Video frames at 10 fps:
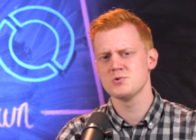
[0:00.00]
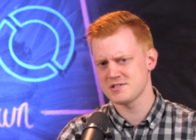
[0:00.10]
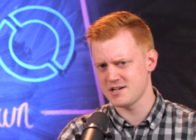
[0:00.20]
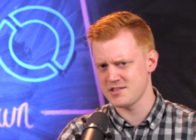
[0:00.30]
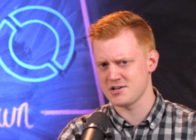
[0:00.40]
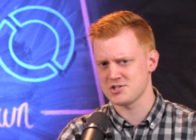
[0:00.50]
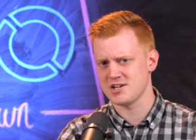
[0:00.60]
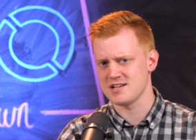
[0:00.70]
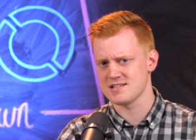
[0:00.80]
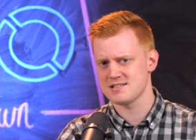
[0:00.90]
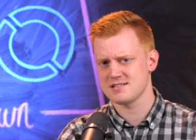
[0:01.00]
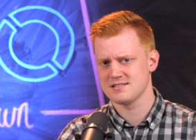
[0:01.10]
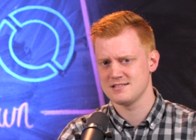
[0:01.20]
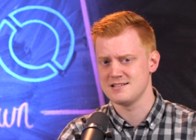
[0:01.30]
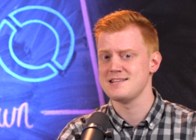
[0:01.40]
Cool study there, Chase.
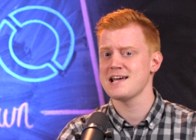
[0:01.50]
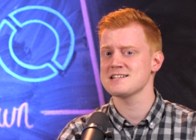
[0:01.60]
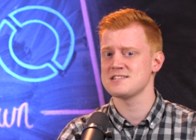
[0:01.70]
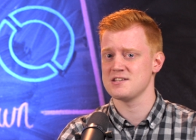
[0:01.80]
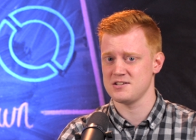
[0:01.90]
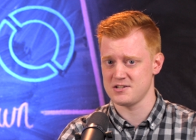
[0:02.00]
Next thing